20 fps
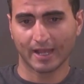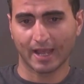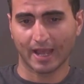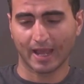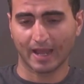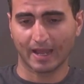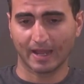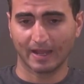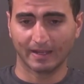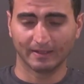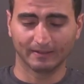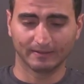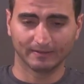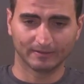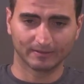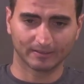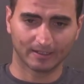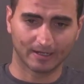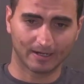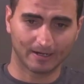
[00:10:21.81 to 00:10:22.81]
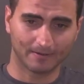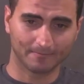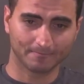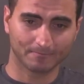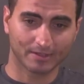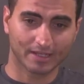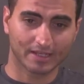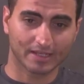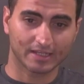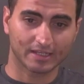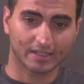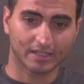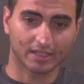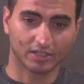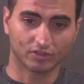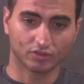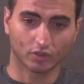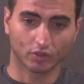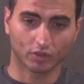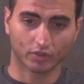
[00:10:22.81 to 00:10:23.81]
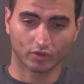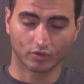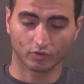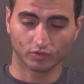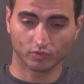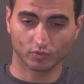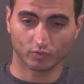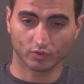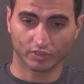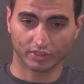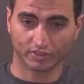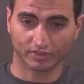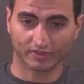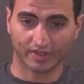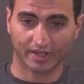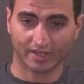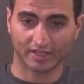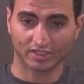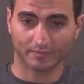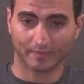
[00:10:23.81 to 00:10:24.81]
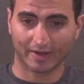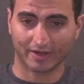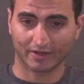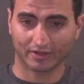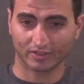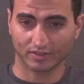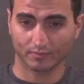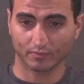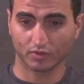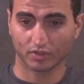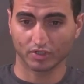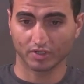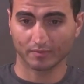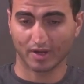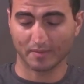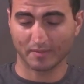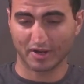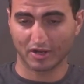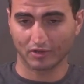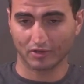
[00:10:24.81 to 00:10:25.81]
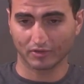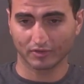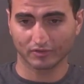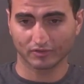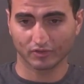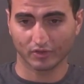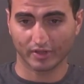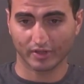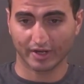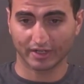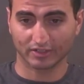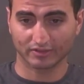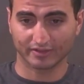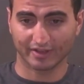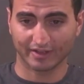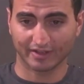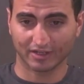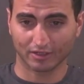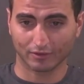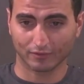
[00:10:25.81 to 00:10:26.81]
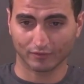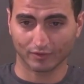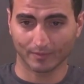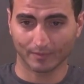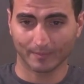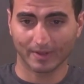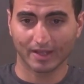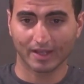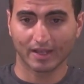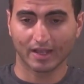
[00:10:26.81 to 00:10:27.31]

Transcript: And he took those words that his parents put in my mouth so that I could take care of him